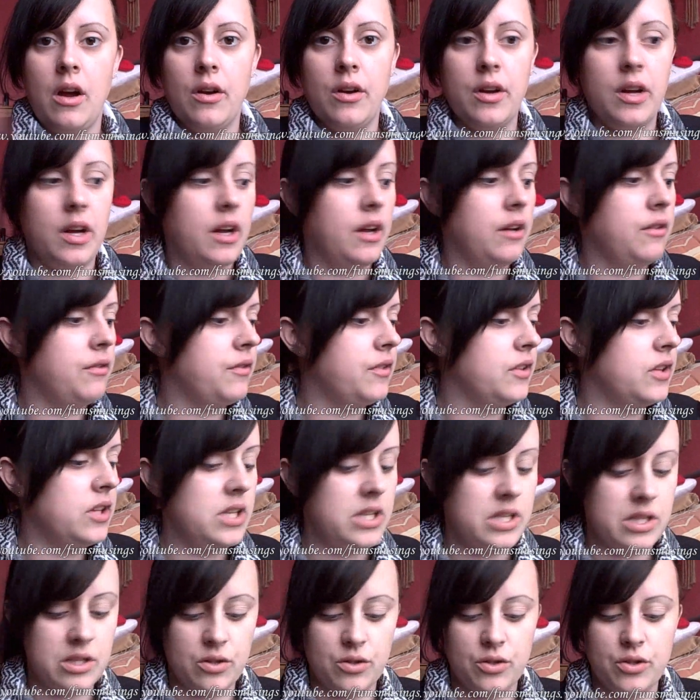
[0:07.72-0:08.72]
Okay, for
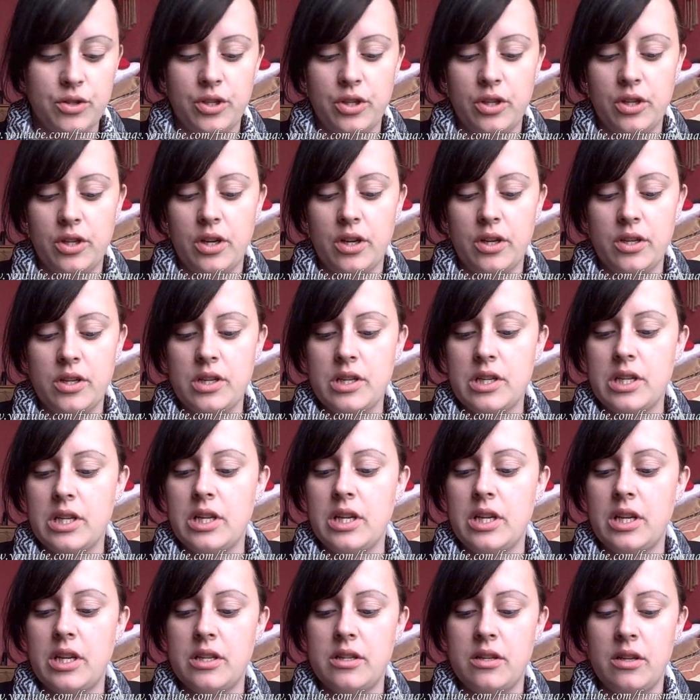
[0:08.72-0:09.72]
this look you're going to
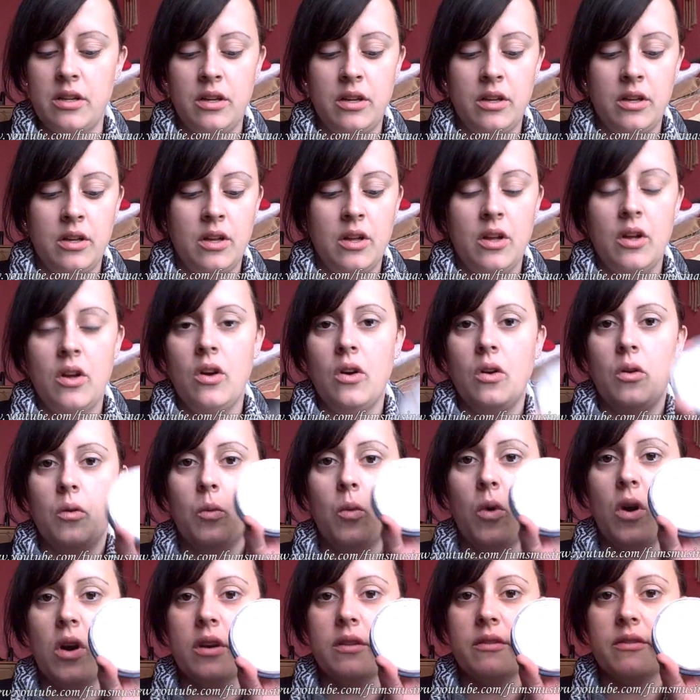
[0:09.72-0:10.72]
need
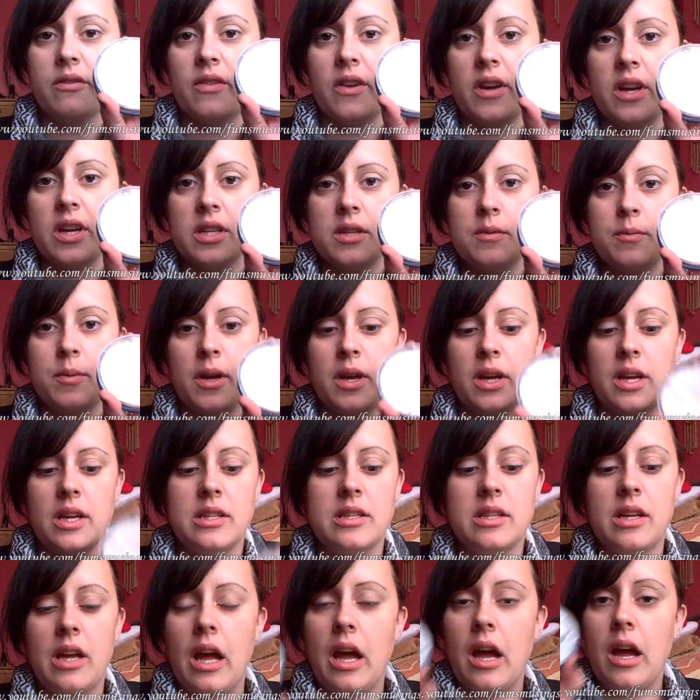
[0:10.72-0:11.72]
white face
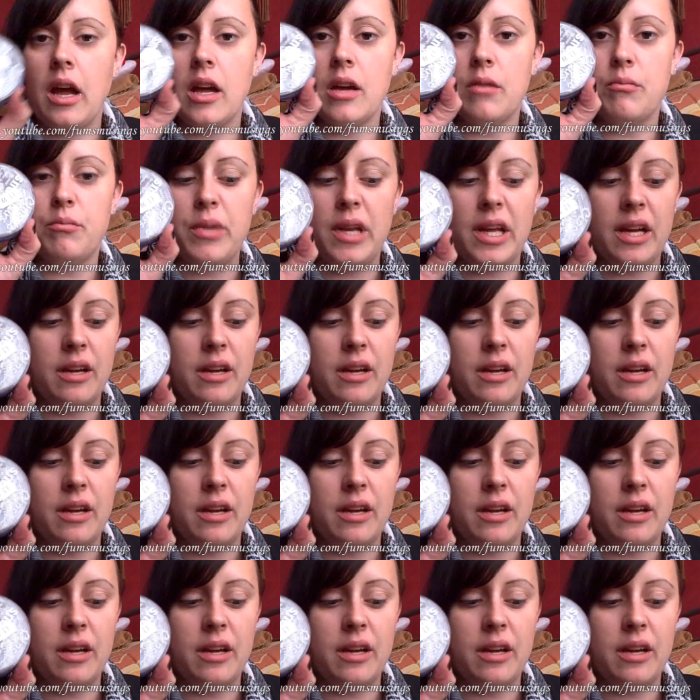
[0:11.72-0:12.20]
paint and